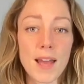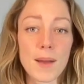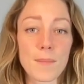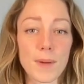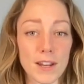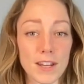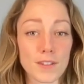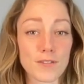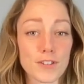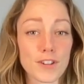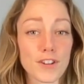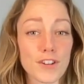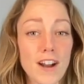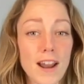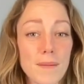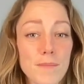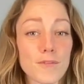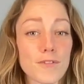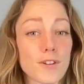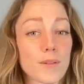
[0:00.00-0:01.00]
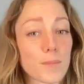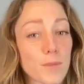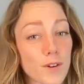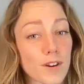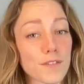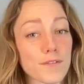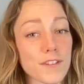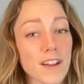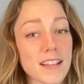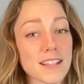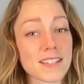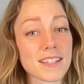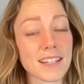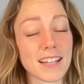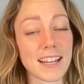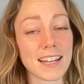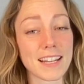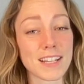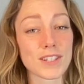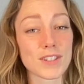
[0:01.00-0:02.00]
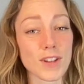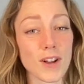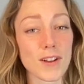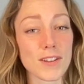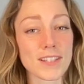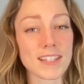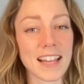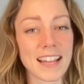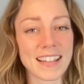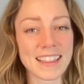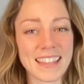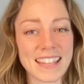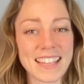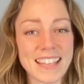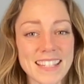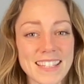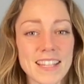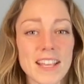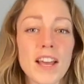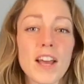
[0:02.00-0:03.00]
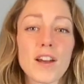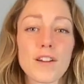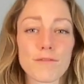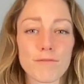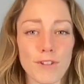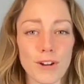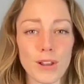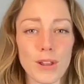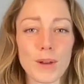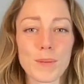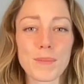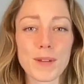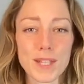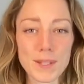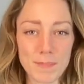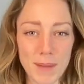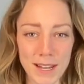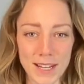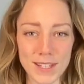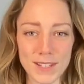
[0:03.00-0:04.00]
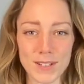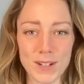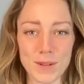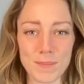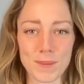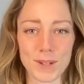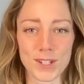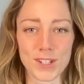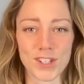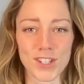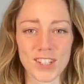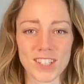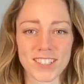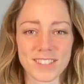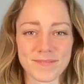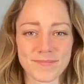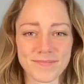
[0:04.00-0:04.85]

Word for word: But if you're up for more fascinating stocks like these, follow Miss Penny Stock Pincher.